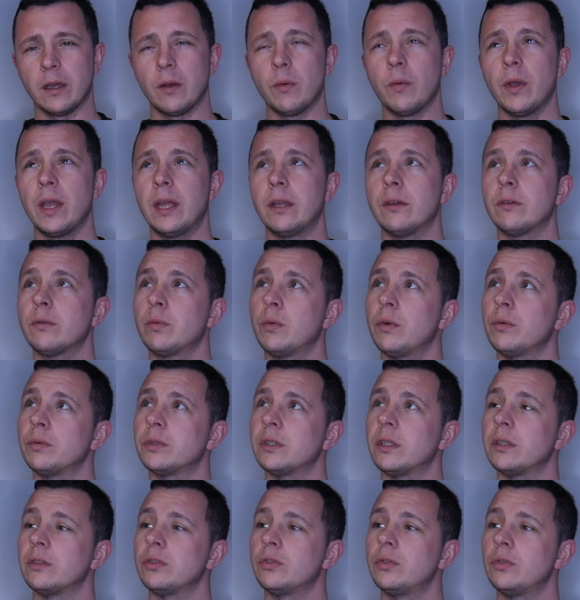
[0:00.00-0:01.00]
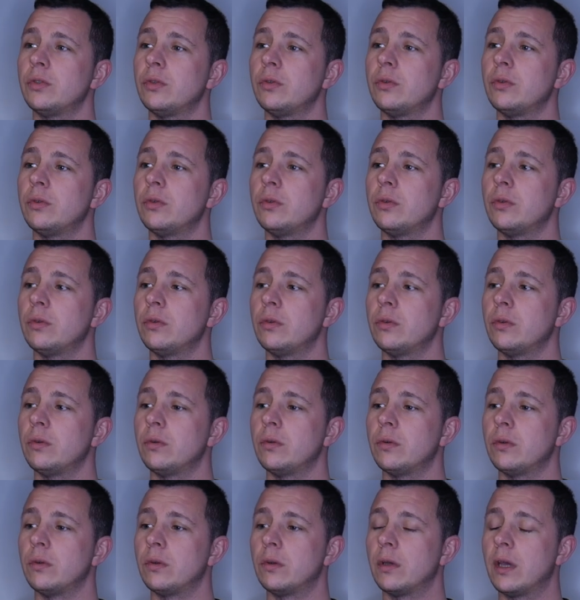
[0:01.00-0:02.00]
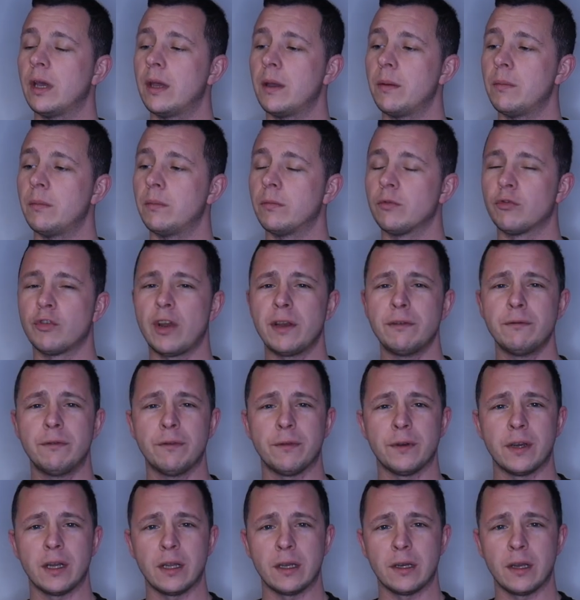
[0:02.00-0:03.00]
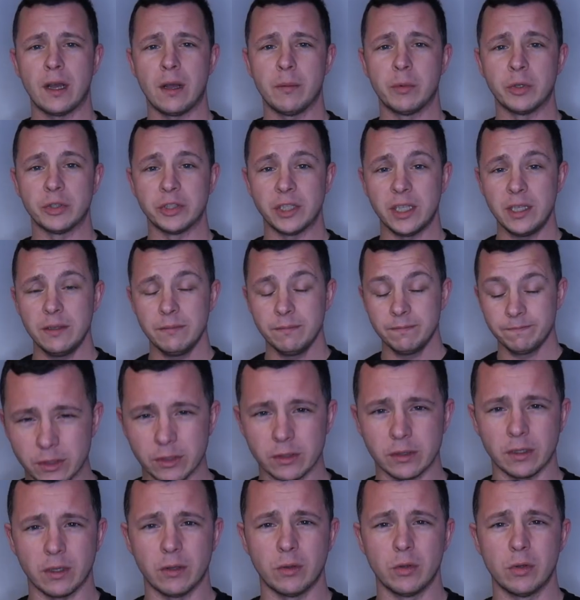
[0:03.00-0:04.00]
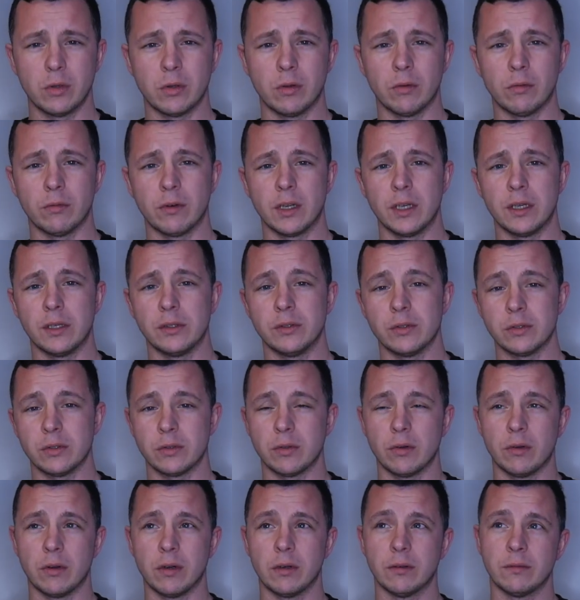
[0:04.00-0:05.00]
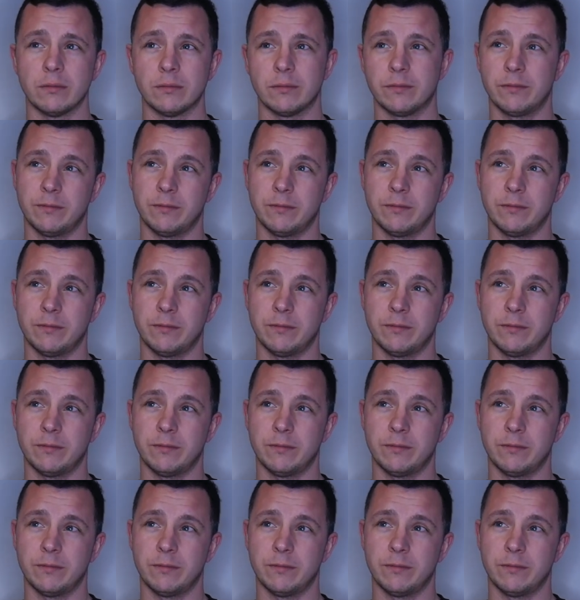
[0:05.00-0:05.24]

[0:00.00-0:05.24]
I went, what was it, to Run For It in Aberdeen, which is a local running store.